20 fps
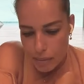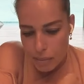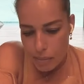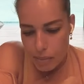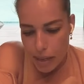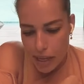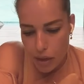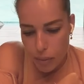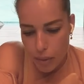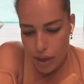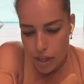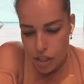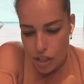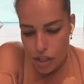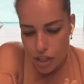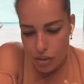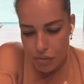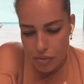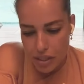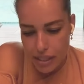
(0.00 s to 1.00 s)
My
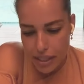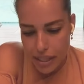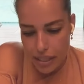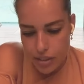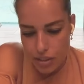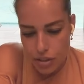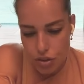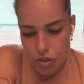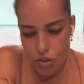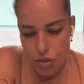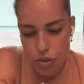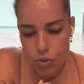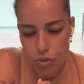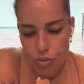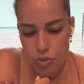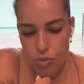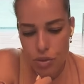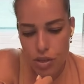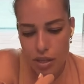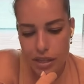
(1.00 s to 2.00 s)
question relates
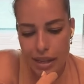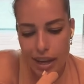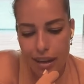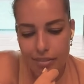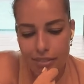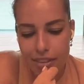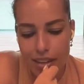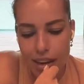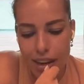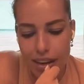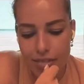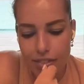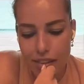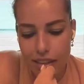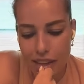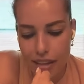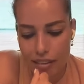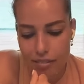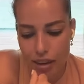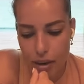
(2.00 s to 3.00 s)
to the never ever
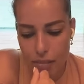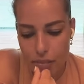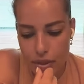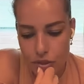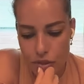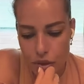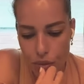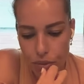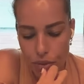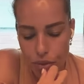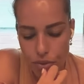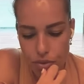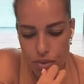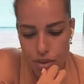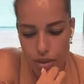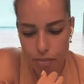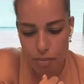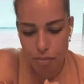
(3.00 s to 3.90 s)
give up and don't use the